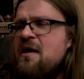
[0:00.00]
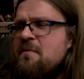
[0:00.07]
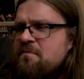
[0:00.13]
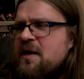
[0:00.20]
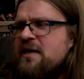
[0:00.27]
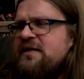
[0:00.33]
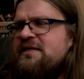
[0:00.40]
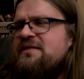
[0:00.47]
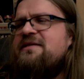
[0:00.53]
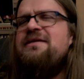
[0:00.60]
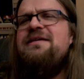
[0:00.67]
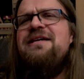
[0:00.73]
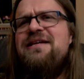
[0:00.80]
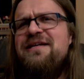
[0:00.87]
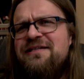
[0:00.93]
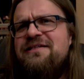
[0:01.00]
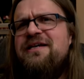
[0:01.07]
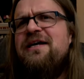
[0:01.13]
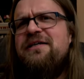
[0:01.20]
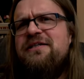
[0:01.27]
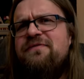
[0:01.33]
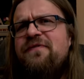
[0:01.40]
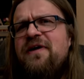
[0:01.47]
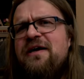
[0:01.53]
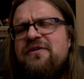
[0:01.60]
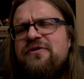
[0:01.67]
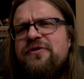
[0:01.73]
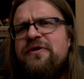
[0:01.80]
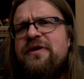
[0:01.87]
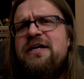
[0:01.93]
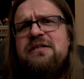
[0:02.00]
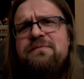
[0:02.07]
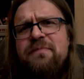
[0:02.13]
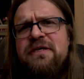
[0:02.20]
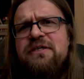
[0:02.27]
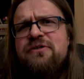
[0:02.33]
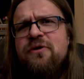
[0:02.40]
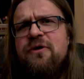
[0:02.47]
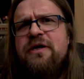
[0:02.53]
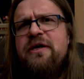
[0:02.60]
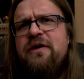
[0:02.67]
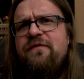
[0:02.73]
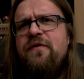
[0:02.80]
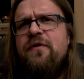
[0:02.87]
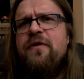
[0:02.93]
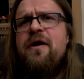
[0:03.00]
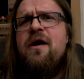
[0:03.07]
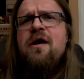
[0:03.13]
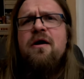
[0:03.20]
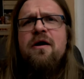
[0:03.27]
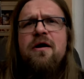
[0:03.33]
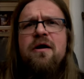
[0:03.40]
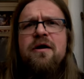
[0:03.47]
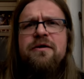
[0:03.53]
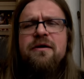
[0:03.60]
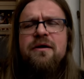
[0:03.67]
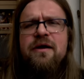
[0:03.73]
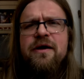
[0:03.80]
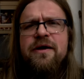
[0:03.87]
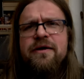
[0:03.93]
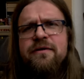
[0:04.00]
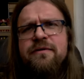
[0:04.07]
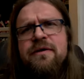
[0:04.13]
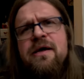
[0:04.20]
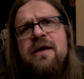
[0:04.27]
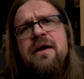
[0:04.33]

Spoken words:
but it is satisfactory, especially if you're hardline